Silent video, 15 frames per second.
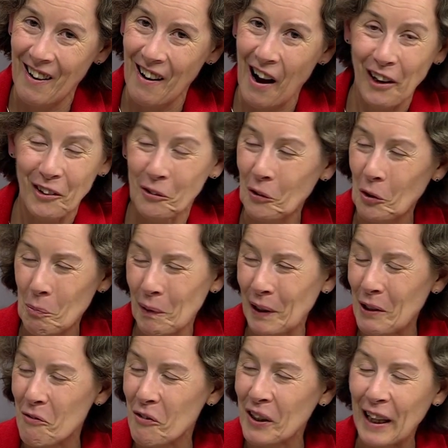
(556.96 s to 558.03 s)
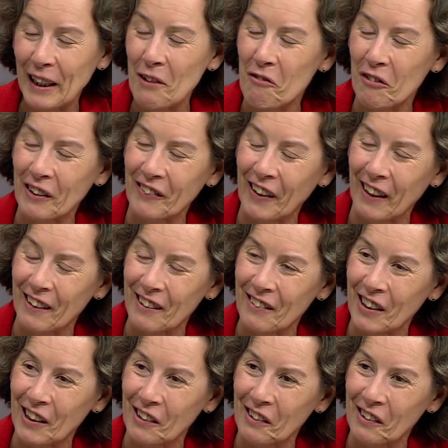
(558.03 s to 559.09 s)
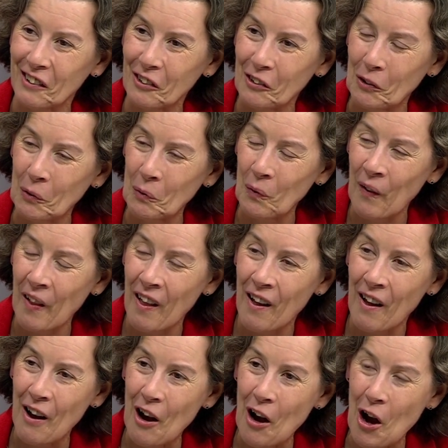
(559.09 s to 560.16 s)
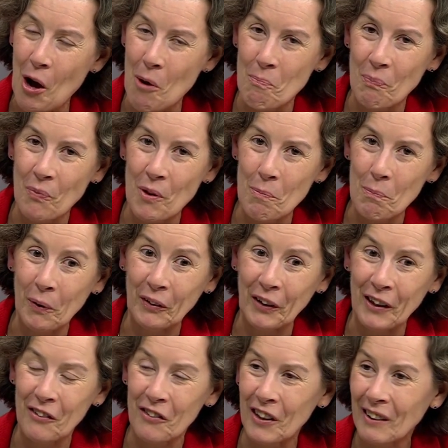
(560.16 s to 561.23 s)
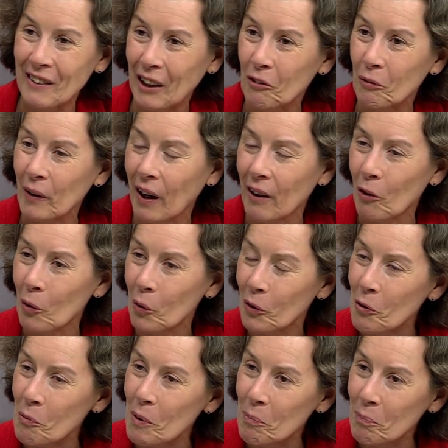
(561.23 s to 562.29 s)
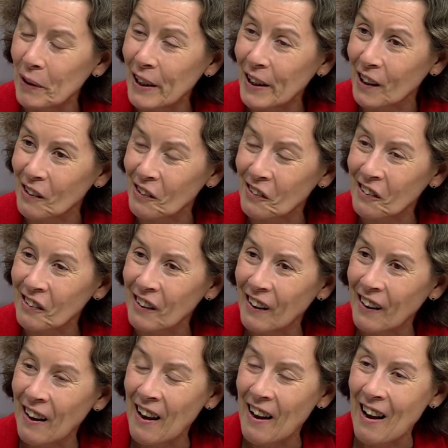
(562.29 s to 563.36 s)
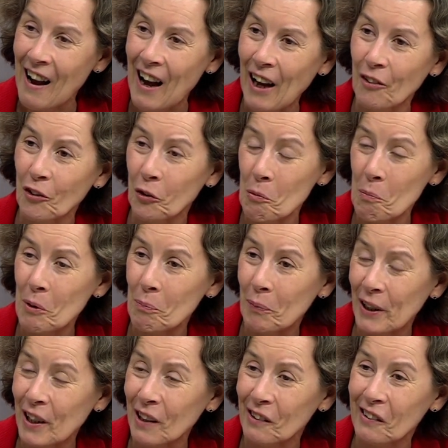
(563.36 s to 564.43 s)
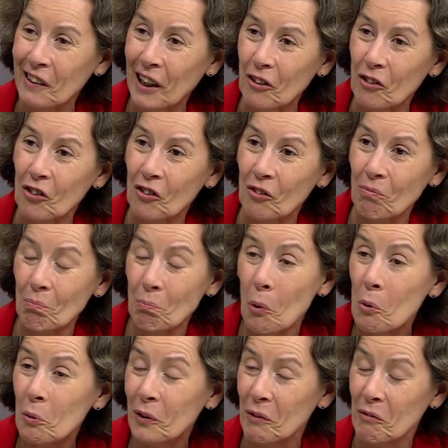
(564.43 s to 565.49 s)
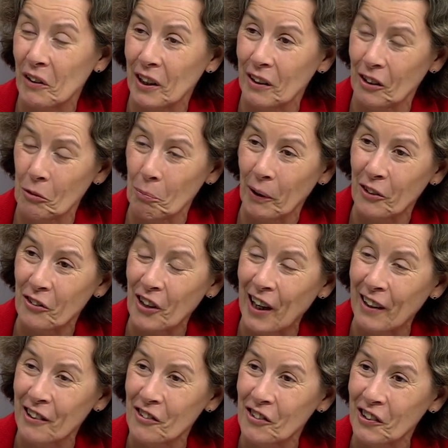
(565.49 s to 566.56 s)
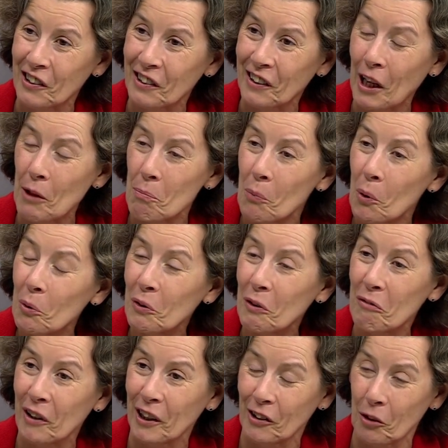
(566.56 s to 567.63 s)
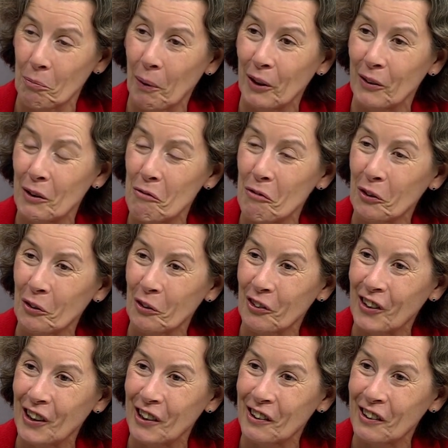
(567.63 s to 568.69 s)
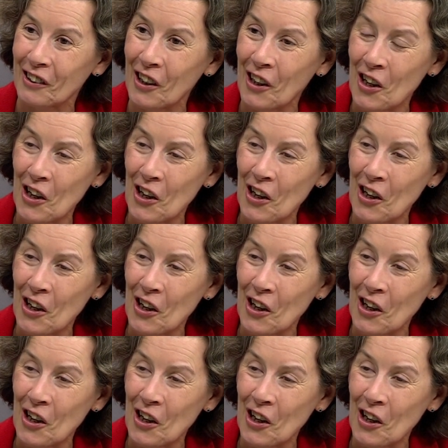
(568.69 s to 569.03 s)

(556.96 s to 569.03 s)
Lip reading: I do not believe in any fatalities, you know, but I think that we are all human beings. And human beings get motivated by challenges, get motivated by difficulties.